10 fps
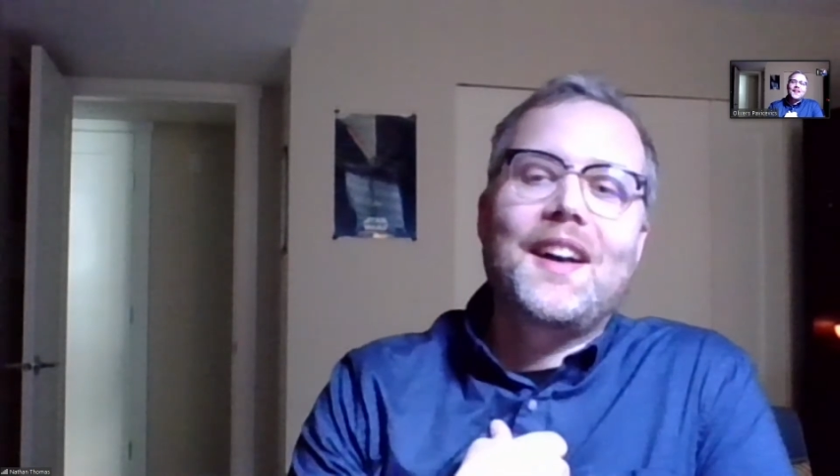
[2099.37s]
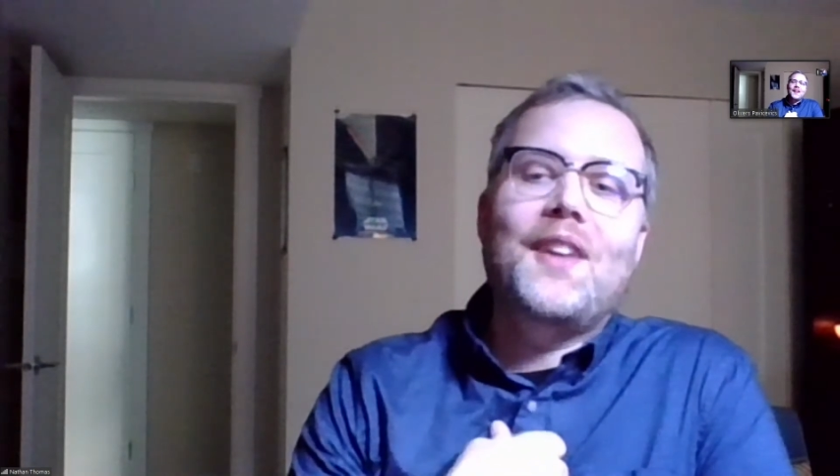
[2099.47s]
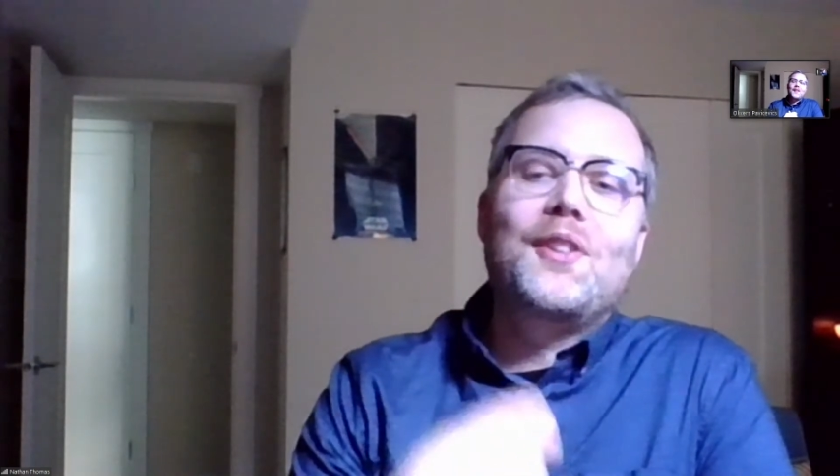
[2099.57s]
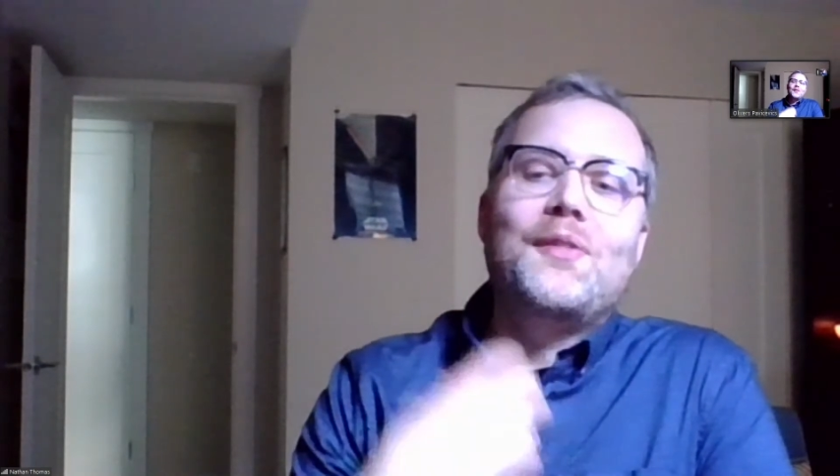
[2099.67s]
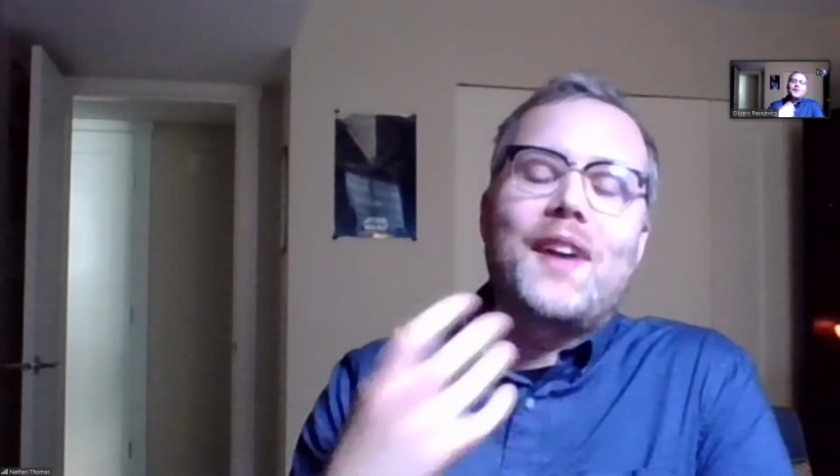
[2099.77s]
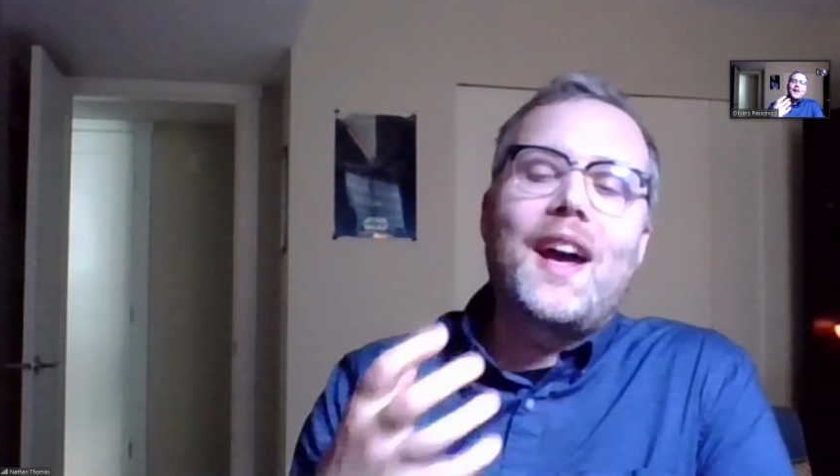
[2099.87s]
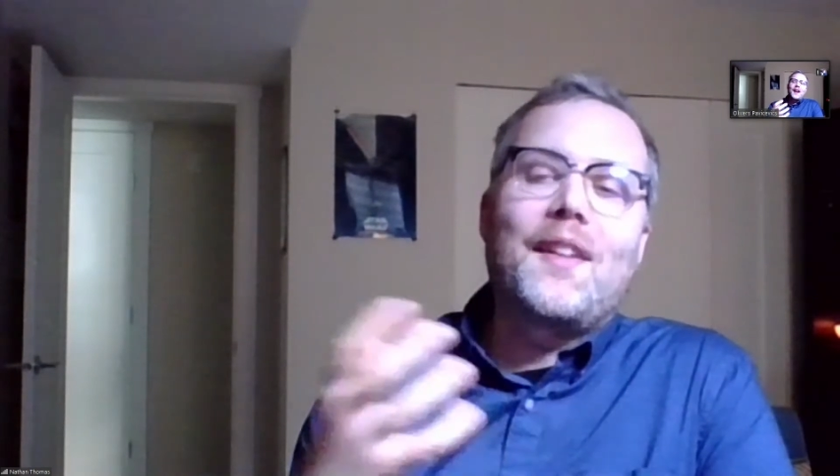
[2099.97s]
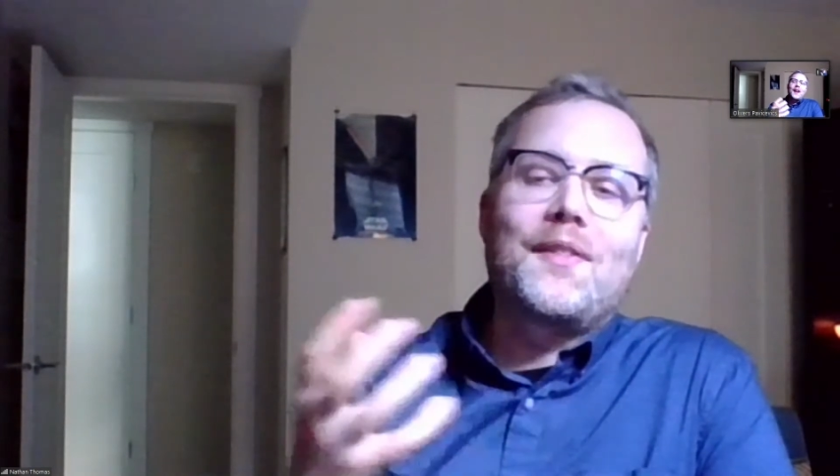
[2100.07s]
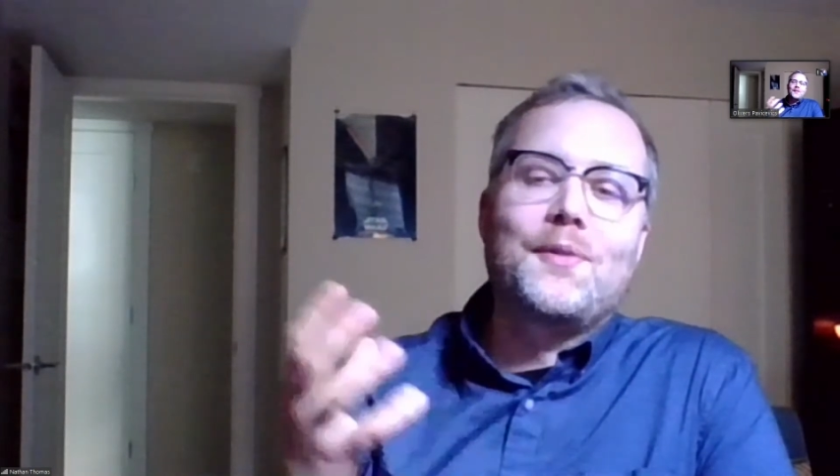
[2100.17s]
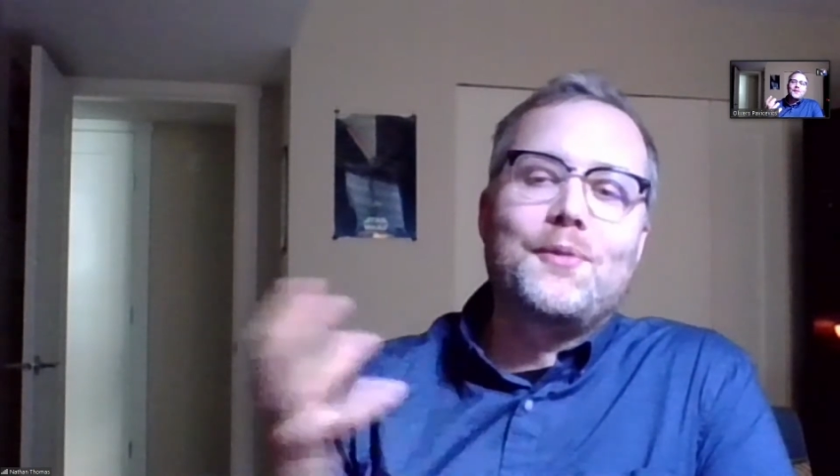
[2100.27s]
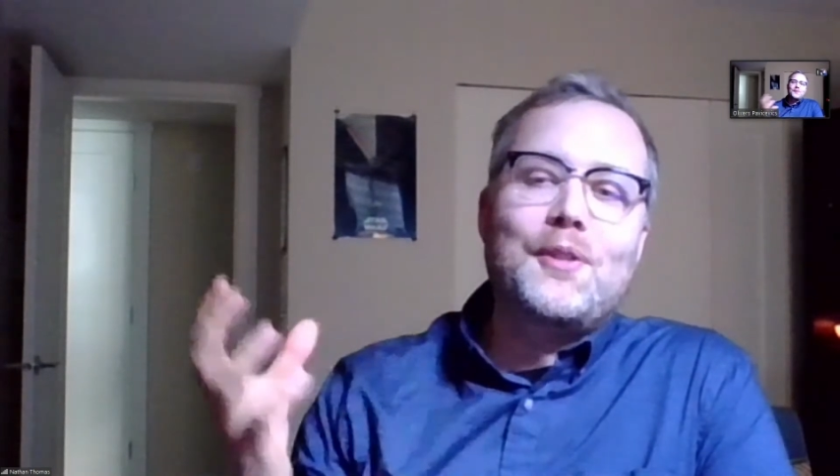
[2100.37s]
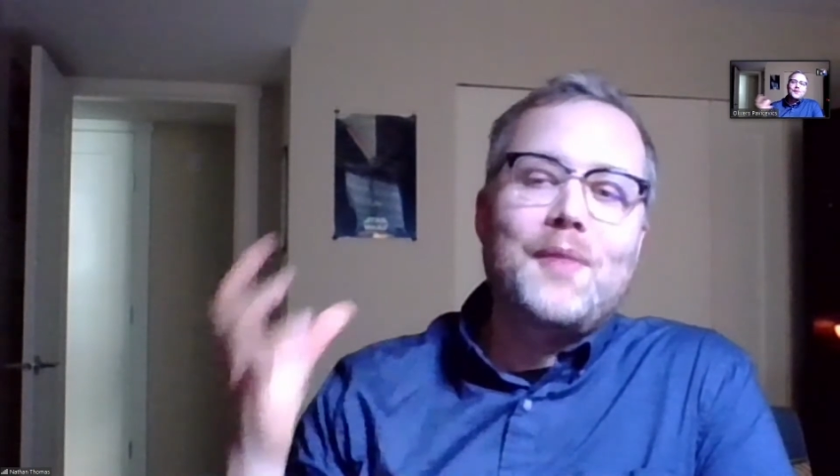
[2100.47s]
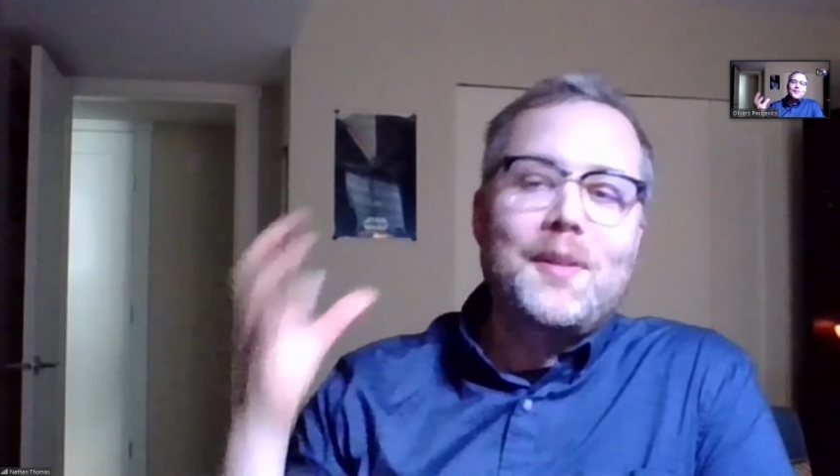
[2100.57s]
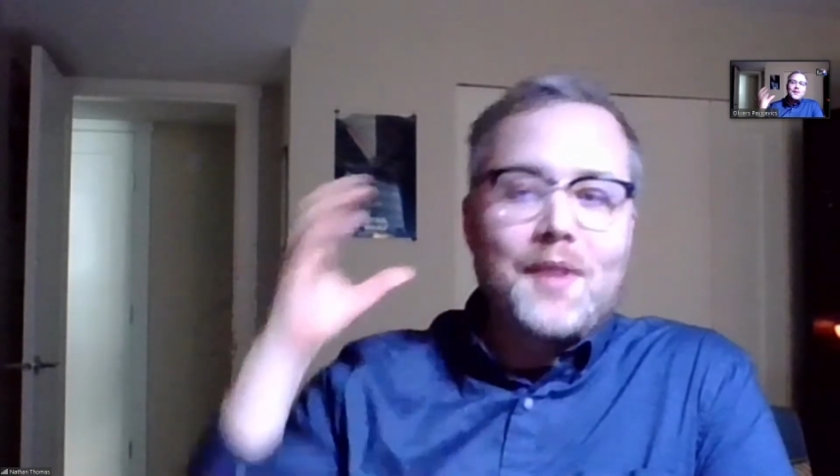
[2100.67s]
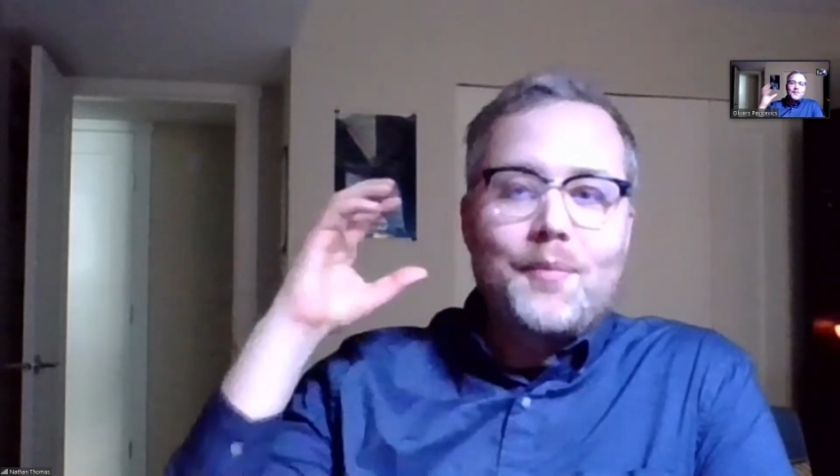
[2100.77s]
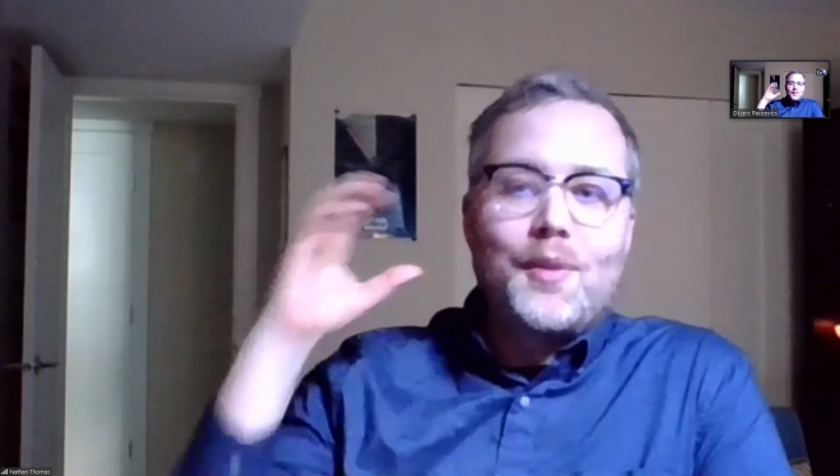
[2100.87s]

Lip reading: I don't know if I have the room in my